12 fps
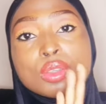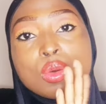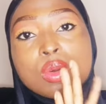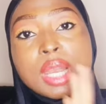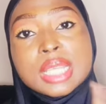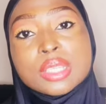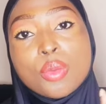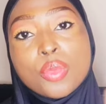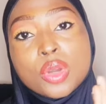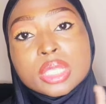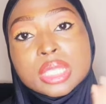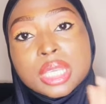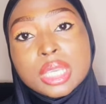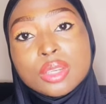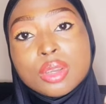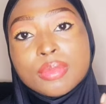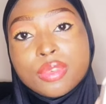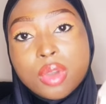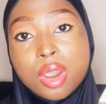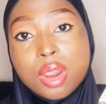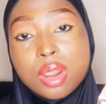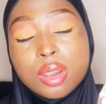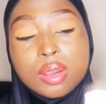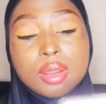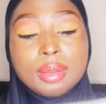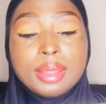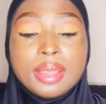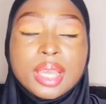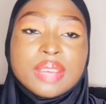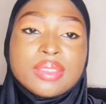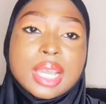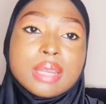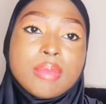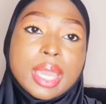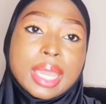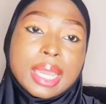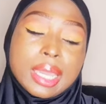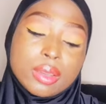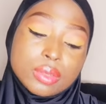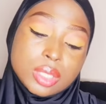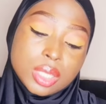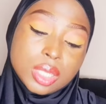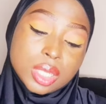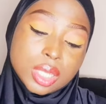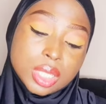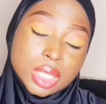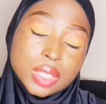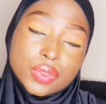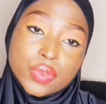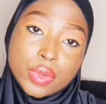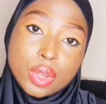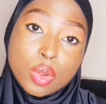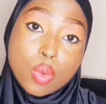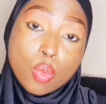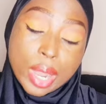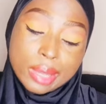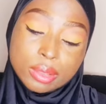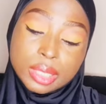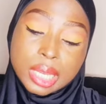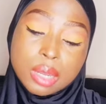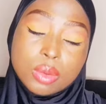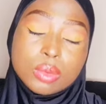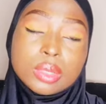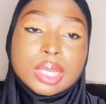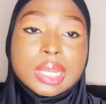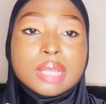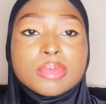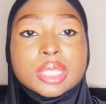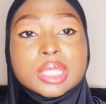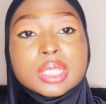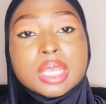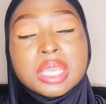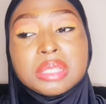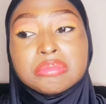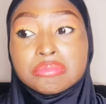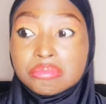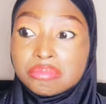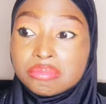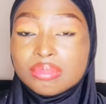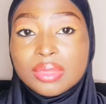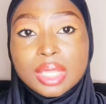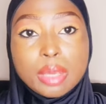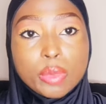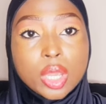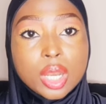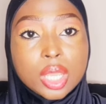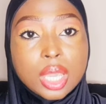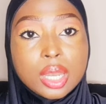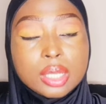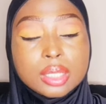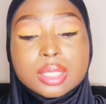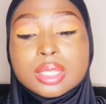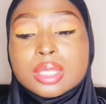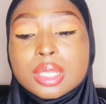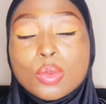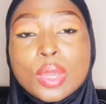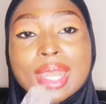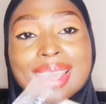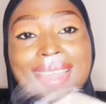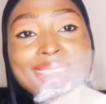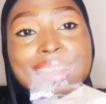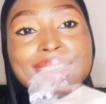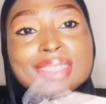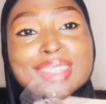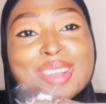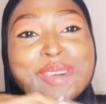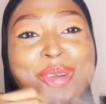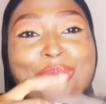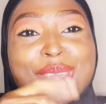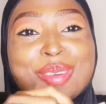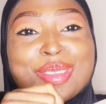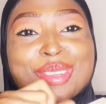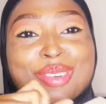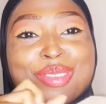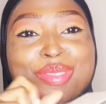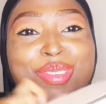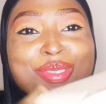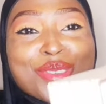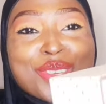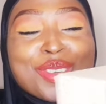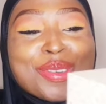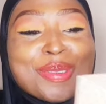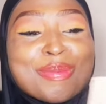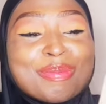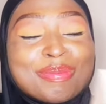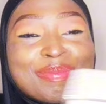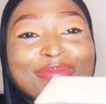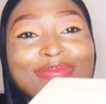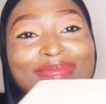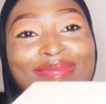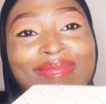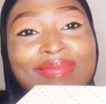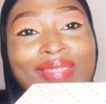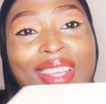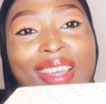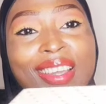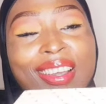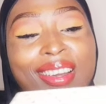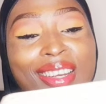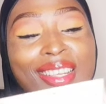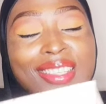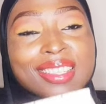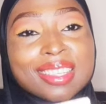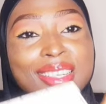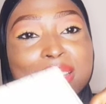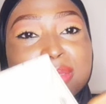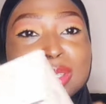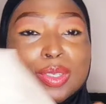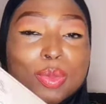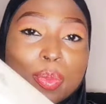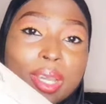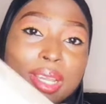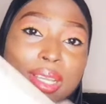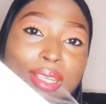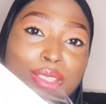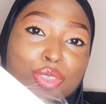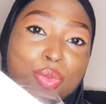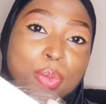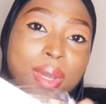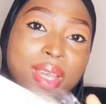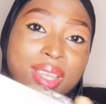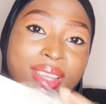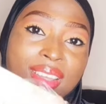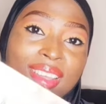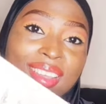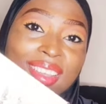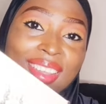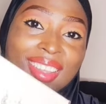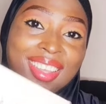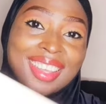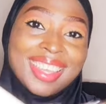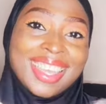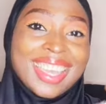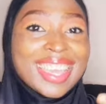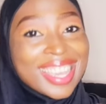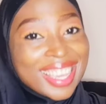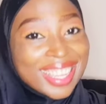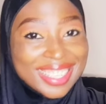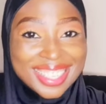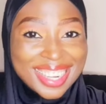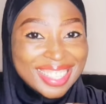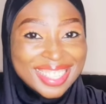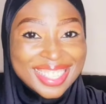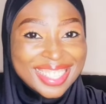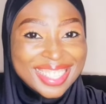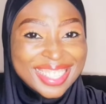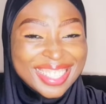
let's unbox the Kingdom for Her. I've had my eye on this for a while now, and I've been saying I'm gonna get it, and when I get it, I'll come here with a review for you. I got it, and I'm super duper excited.